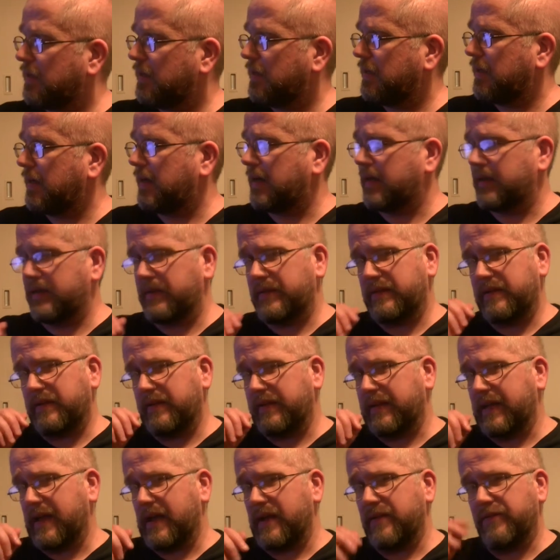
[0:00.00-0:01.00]
And
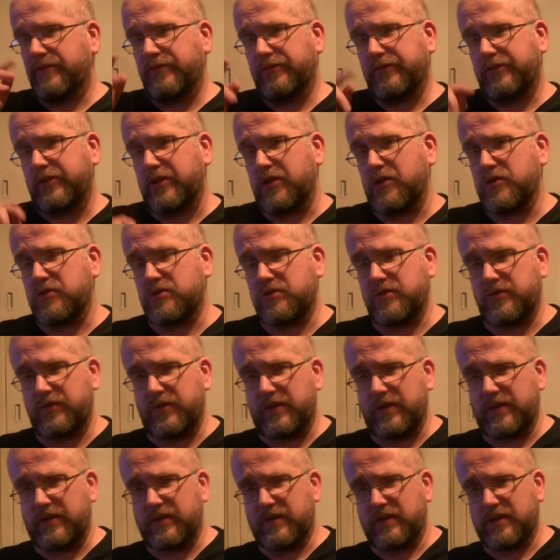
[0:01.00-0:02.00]
again, for those of
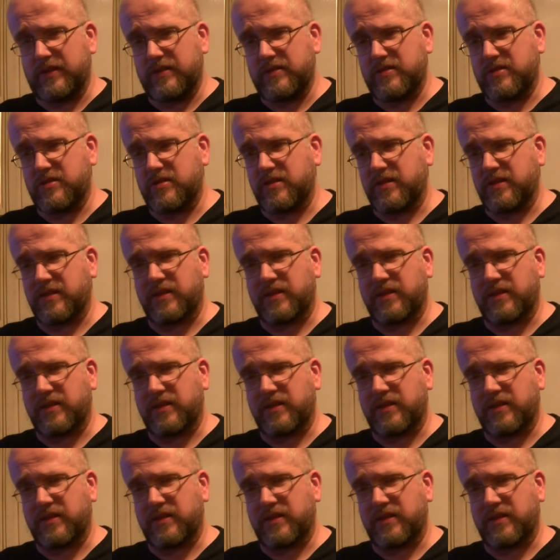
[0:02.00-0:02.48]
you that